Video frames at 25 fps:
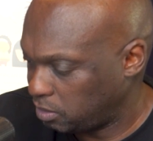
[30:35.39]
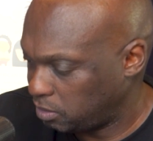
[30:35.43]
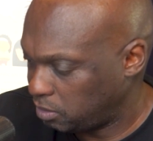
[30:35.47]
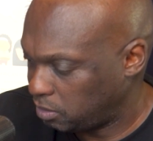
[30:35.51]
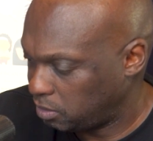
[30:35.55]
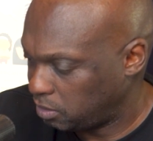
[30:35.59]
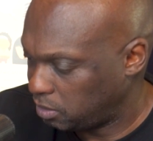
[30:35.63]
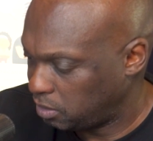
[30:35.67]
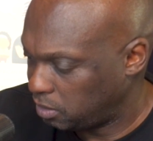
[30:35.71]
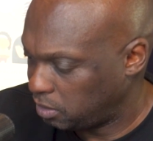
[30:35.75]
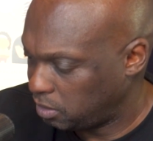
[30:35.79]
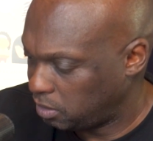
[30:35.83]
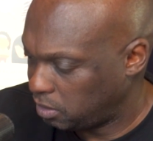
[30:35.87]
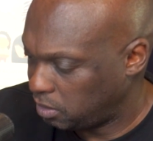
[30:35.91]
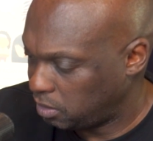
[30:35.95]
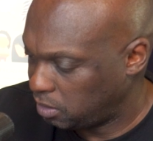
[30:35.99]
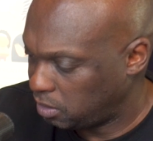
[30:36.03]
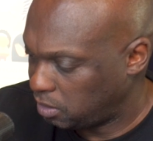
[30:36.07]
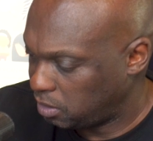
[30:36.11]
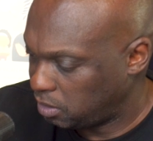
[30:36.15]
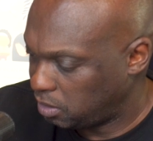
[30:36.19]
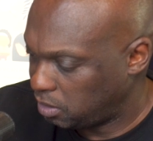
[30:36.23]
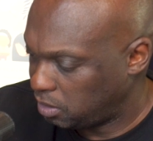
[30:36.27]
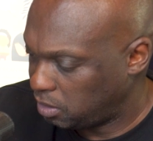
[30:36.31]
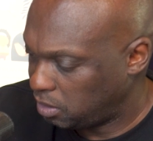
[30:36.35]

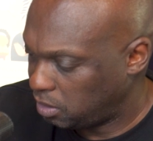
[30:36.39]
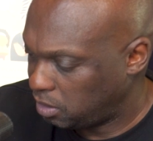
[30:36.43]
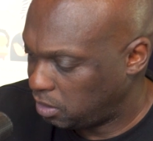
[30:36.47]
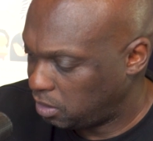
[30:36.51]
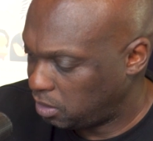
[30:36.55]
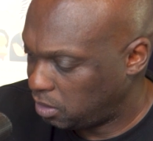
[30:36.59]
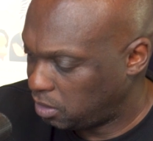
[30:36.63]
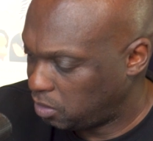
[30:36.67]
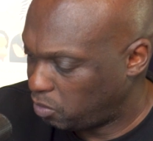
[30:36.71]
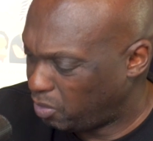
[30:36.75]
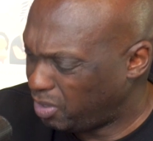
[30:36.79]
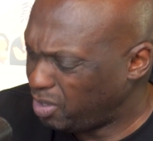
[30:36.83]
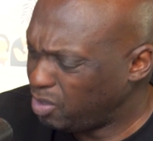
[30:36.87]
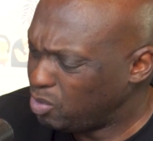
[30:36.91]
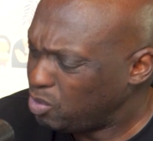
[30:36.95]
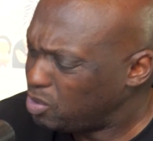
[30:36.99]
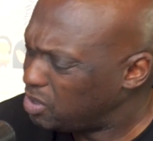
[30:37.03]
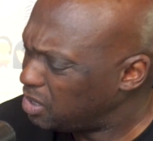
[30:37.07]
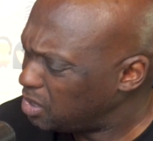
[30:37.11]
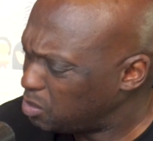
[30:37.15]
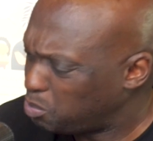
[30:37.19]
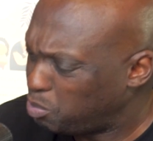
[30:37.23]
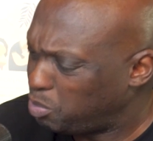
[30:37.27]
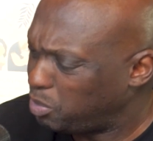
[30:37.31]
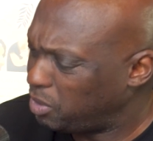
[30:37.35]
Why don't you
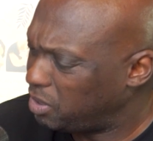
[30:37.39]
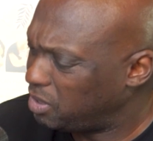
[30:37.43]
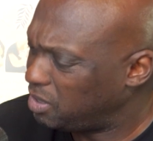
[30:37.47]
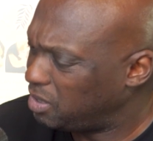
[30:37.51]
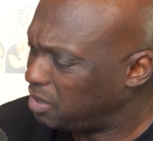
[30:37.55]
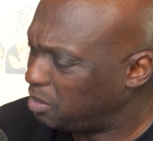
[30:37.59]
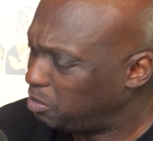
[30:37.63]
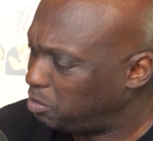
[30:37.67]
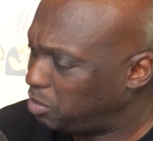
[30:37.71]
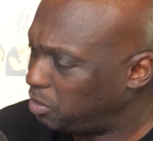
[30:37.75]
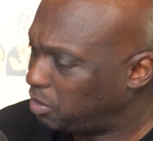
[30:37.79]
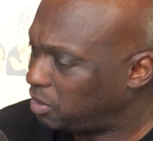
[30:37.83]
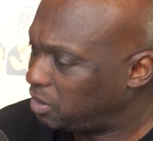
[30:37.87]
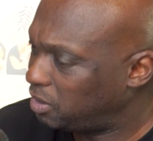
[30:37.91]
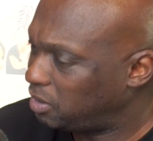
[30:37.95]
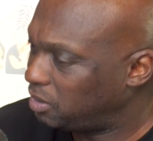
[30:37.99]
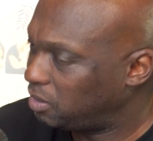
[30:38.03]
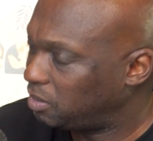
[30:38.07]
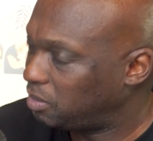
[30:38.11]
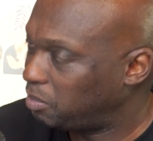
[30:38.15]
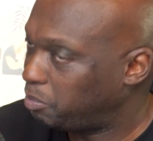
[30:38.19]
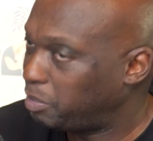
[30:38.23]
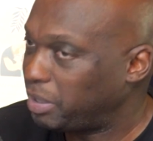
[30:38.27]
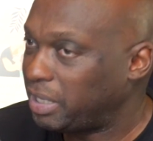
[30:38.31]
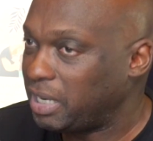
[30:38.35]
just put it in a book?
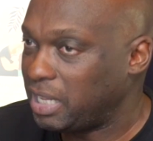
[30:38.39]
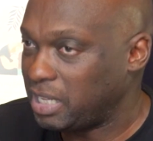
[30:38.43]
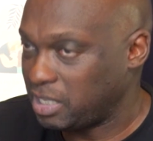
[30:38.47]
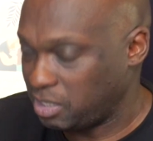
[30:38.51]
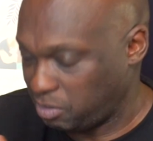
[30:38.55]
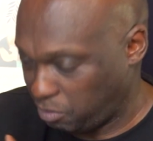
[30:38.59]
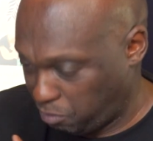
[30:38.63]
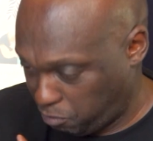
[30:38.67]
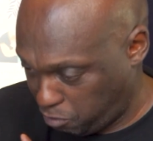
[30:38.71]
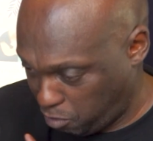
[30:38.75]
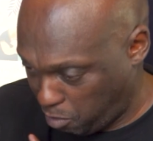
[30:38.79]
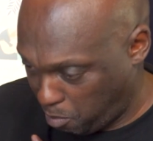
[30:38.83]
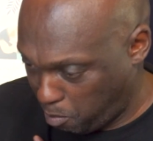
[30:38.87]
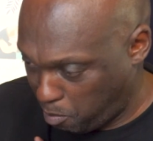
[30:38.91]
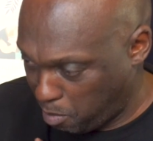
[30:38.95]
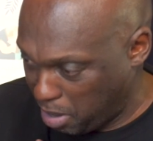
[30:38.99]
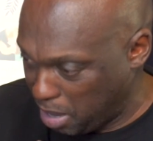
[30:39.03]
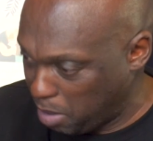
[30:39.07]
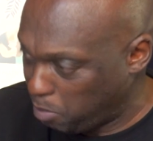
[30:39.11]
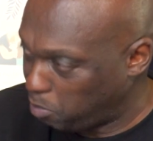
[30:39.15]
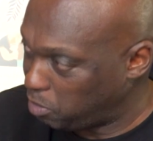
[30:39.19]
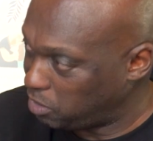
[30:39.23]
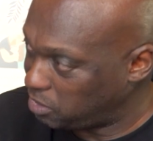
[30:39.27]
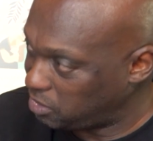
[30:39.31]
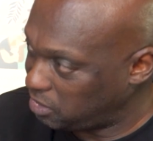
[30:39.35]
But as from
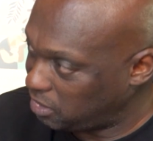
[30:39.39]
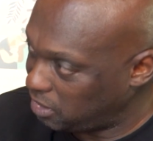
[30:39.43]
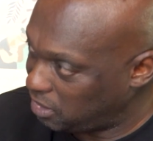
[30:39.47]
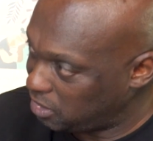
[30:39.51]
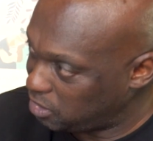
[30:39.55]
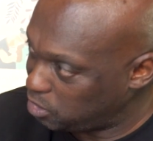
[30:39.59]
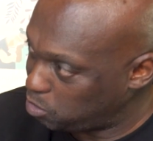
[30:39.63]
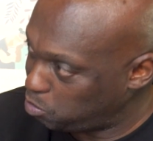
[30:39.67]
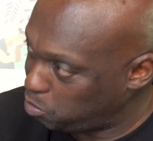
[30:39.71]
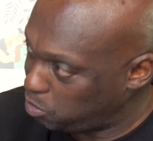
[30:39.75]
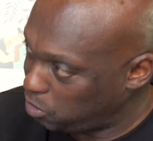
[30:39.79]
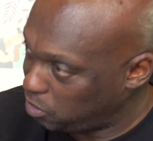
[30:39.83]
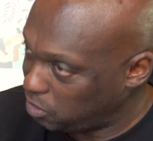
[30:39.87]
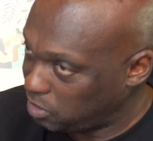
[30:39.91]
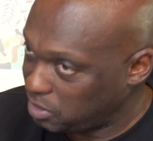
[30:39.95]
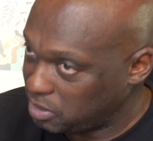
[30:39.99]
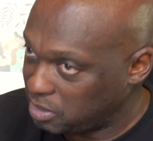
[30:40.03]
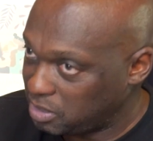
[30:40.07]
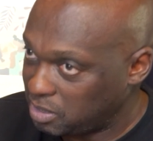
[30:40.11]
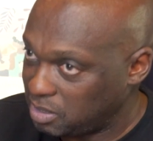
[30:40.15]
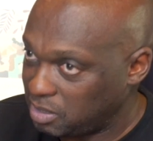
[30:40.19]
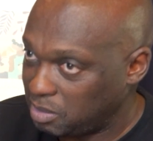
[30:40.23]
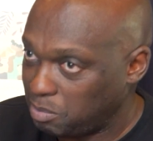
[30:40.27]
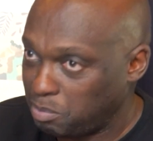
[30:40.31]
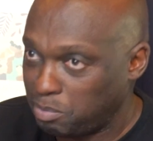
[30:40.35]
my personal
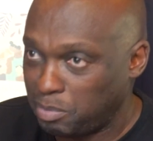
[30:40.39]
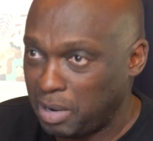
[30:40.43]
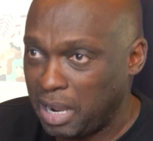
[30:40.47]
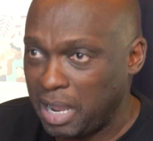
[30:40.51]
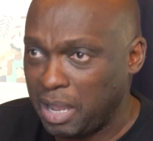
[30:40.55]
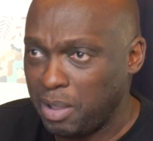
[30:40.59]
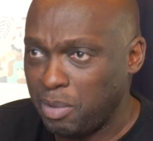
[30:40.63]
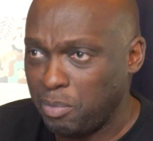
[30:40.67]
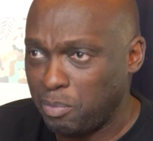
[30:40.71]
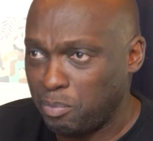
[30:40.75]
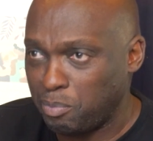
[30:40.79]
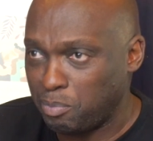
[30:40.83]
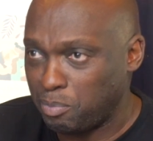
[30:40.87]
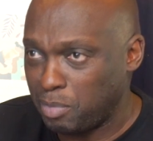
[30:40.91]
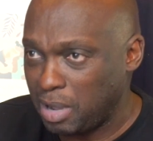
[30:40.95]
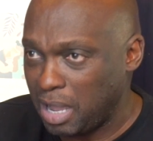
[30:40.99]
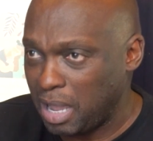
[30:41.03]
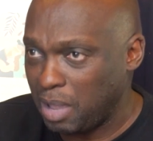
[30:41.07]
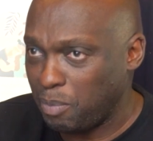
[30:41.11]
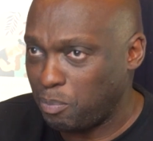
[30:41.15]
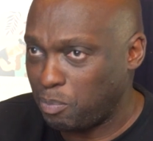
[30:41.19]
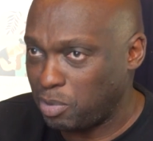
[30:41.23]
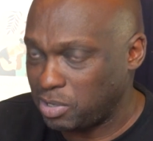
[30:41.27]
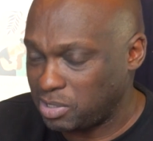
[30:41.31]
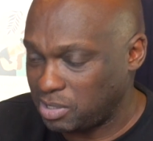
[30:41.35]
experience,
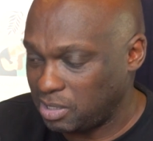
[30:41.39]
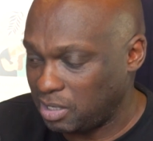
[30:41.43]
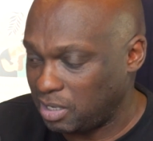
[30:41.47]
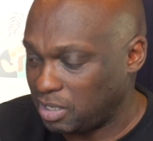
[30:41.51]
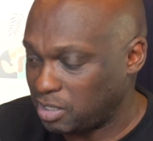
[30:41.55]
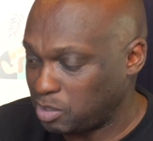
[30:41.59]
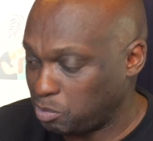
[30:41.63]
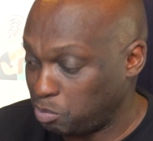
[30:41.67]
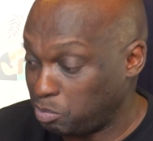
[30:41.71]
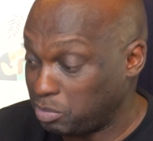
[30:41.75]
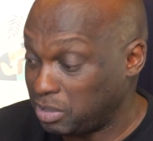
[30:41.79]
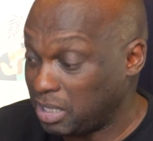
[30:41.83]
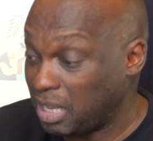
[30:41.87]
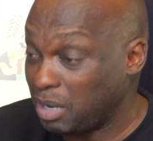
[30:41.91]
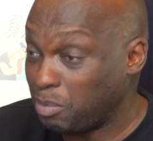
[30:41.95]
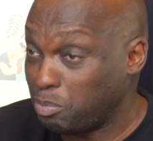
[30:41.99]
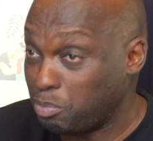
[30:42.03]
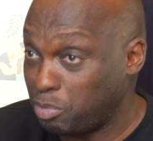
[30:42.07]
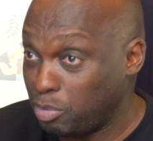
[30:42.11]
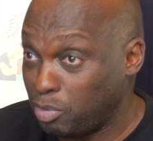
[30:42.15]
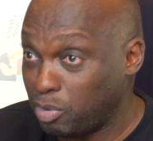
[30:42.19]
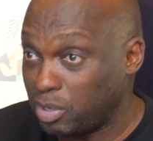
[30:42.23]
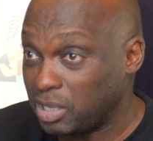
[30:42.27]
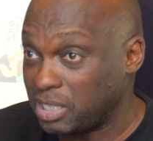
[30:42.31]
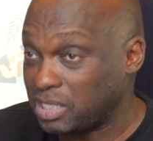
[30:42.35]
that
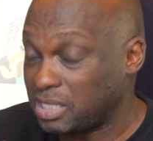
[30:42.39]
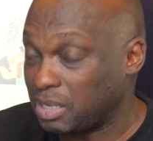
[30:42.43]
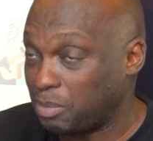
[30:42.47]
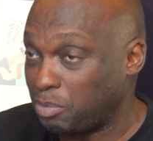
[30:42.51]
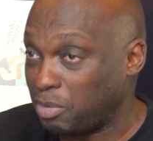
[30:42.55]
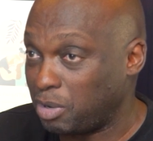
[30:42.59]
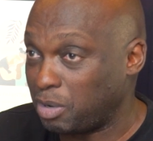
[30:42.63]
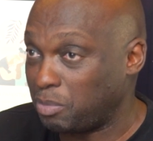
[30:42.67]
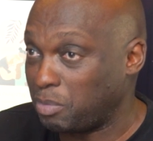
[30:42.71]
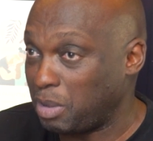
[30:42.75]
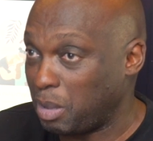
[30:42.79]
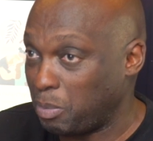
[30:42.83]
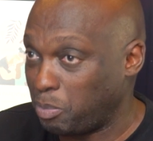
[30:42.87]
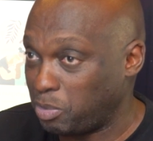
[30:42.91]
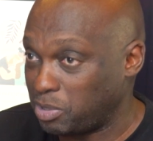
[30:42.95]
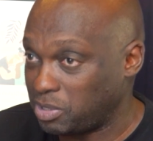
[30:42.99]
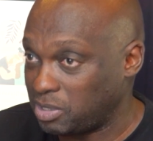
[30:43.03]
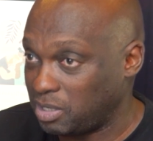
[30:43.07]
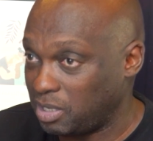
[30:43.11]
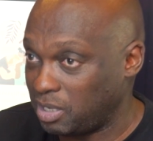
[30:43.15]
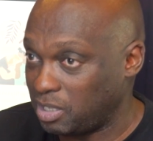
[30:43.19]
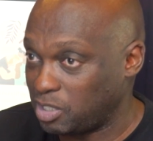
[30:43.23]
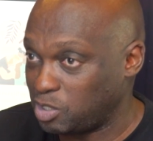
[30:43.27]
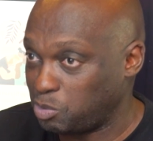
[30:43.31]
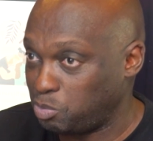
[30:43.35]
book is about my
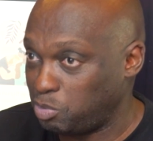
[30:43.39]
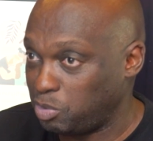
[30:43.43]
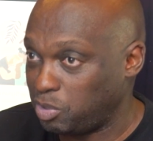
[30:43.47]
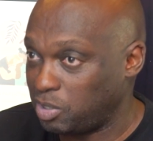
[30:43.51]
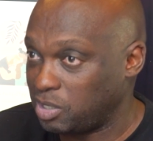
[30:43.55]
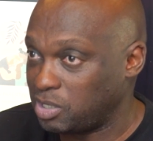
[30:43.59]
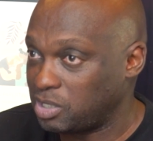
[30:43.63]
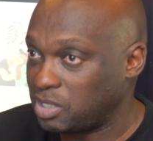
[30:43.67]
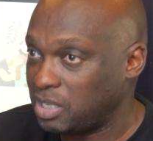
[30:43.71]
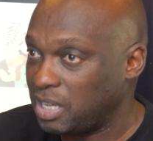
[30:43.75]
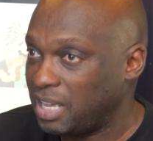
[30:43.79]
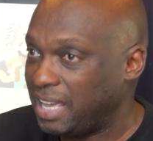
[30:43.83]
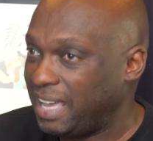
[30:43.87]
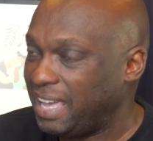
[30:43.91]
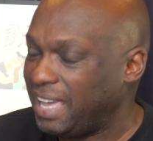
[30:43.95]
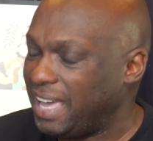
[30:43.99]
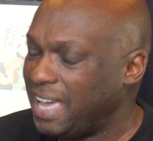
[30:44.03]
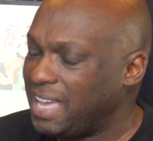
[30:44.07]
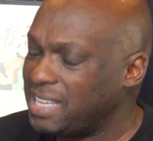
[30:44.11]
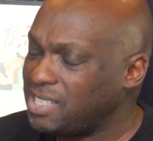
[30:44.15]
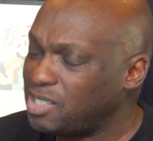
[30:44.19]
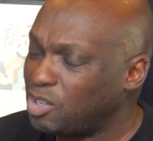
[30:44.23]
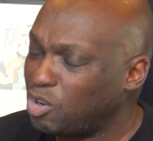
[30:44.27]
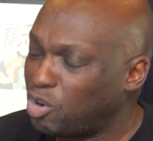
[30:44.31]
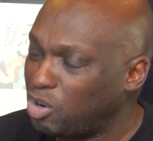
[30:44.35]
personal experience
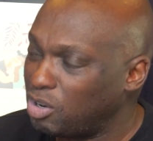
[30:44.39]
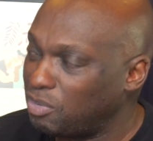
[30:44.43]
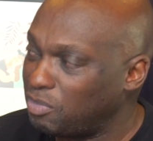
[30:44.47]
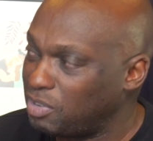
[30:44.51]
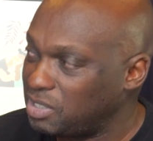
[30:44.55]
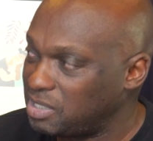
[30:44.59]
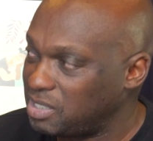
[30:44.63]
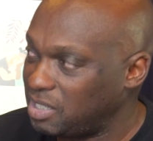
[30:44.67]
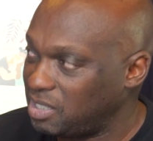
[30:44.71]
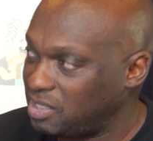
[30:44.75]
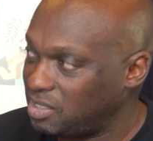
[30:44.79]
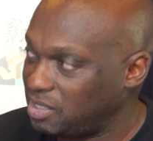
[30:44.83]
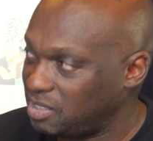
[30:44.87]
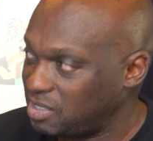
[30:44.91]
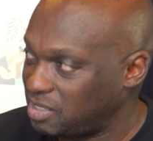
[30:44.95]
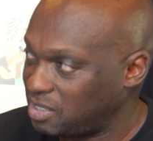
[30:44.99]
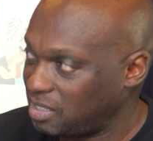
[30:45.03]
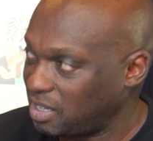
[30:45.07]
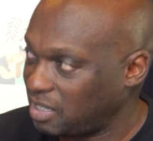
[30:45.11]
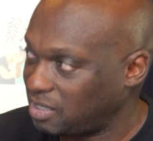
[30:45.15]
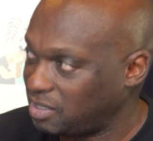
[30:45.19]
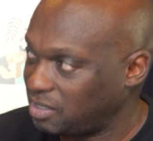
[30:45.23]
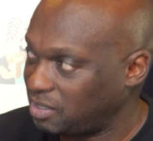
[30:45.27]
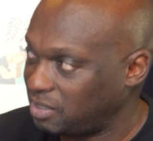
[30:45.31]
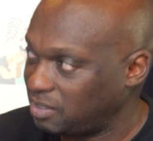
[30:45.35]
as a conversation
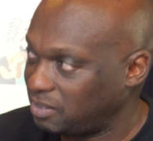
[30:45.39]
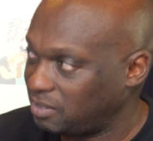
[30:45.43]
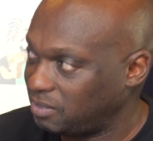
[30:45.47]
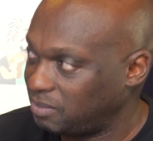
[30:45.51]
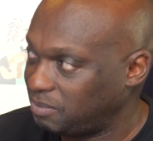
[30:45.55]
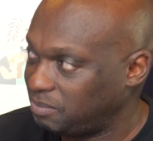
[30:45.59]
starter.